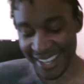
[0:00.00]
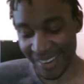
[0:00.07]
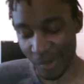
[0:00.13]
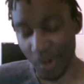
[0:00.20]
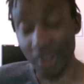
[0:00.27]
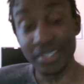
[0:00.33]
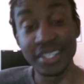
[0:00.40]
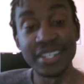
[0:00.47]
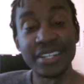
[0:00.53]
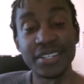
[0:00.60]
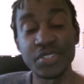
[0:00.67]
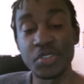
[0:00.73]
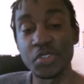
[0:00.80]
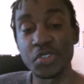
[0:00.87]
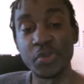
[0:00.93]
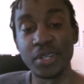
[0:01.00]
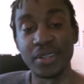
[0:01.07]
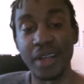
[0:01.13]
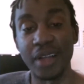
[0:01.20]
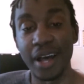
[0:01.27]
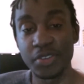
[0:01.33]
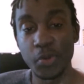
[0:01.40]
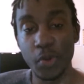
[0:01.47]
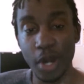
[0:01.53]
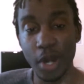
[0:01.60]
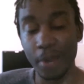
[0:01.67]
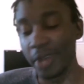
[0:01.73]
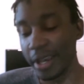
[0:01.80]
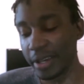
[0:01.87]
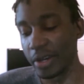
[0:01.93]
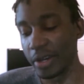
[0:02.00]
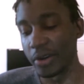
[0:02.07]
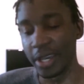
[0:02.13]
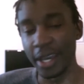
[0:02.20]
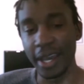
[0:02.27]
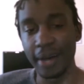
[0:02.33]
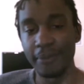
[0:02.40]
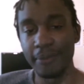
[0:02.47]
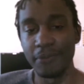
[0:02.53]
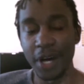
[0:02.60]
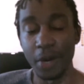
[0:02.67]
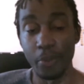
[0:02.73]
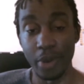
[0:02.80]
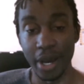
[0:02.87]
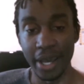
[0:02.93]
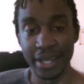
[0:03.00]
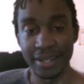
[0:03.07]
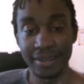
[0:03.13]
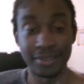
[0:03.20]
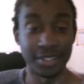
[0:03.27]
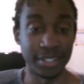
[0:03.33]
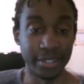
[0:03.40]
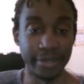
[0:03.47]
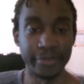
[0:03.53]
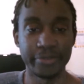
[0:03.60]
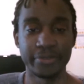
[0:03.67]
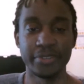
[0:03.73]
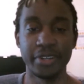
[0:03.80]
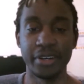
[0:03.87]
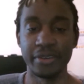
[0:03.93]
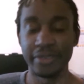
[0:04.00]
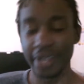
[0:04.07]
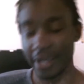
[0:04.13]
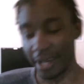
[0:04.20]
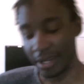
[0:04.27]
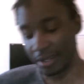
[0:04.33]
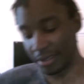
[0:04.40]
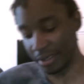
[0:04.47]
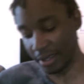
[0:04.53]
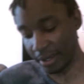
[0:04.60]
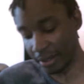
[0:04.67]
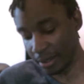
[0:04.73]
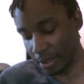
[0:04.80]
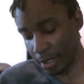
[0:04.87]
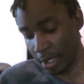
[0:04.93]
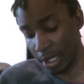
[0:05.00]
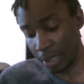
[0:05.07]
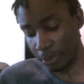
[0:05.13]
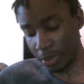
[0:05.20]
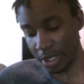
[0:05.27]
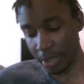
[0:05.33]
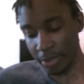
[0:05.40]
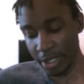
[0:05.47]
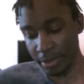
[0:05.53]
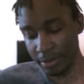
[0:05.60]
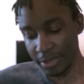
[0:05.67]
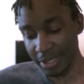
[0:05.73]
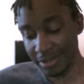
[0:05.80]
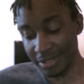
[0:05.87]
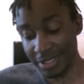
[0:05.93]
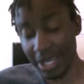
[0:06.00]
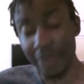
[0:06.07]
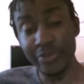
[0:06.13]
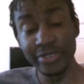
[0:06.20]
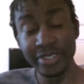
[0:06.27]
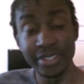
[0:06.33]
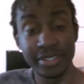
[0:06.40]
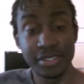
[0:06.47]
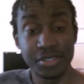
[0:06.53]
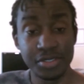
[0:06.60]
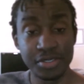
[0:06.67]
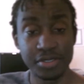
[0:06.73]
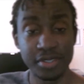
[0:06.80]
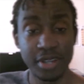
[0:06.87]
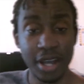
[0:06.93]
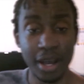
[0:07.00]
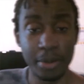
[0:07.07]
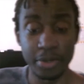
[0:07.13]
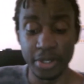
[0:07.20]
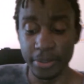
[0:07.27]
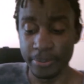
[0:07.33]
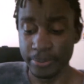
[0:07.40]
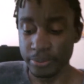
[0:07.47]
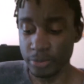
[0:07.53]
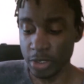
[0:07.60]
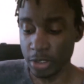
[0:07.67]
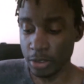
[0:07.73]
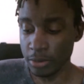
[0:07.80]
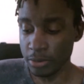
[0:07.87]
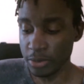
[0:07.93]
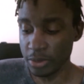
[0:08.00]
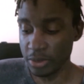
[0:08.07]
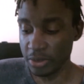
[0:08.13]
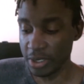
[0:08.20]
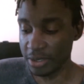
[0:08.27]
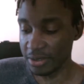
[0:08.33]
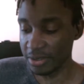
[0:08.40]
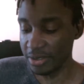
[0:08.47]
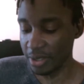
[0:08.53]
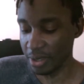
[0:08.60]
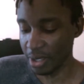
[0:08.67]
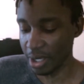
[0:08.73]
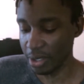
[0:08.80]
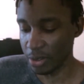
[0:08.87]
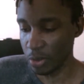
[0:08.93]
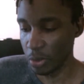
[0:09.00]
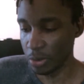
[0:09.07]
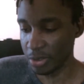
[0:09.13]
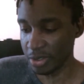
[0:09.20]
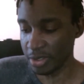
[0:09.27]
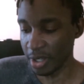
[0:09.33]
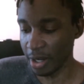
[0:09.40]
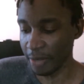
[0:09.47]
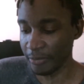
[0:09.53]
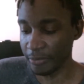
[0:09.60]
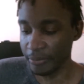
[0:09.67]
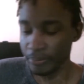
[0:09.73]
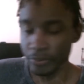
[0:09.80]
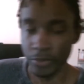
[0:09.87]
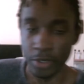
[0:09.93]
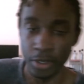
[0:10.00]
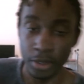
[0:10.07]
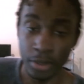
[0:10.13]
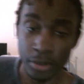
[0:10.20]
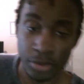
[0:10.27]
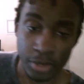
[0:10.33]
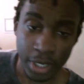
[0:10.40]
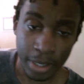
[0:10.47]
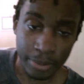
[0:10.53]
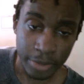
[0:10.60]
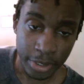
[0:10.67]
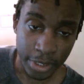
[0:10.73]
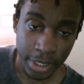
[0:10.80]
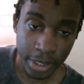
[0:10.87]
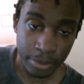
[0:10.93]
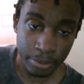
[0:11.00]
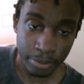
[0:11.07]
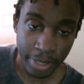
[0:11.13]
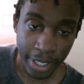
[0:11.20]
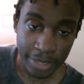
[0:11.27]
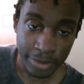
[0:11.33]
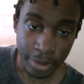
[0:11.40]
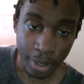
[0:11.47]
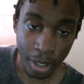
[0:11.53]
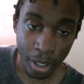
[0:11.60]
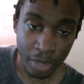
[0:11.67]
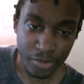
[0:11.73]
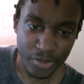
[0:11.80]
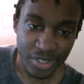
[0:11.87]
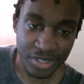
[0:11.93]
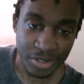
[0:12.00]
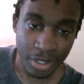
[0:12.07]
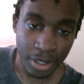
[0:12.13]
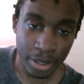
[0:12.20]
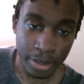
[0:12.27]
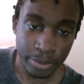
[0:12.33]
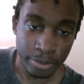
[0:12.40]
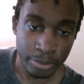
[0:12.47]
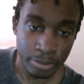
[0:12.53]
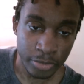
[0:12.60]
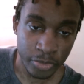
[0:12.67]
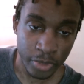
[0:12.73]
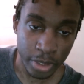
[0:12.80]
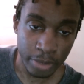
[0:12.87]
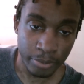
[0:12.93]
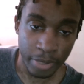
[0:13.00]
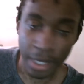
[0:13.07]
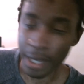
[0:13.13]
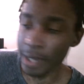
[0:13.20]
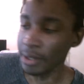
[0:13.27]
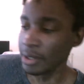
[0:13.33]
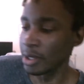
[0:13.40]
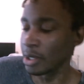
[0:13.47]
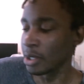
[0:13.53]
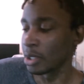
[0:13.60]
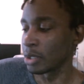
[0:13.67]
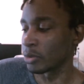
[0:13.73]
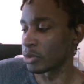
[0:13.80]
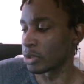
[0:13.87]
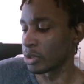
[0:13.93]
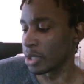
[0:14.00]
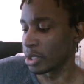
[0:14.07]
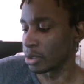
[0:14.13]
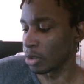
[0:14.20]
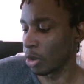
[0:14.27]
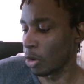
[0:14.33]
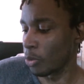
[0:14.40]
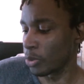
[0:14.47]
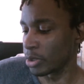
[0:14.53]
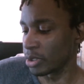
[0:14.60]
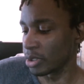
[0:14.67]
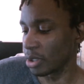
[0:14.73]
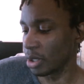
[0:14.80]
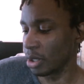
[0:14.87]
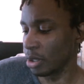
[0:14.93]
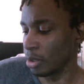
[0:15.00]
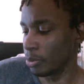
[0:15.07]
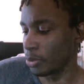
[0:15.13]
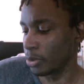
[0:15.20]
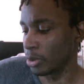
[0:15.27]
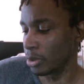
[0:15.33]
Or it interests me a lot to where I'm like, okay, I'll buy it, I'll give, that kind of thing. But I mean, it's definitely an interesting hobby, you get to see a lot of cool stuff. So yeah, again, plastic off this time, front and back. We'll go ahead and open it up.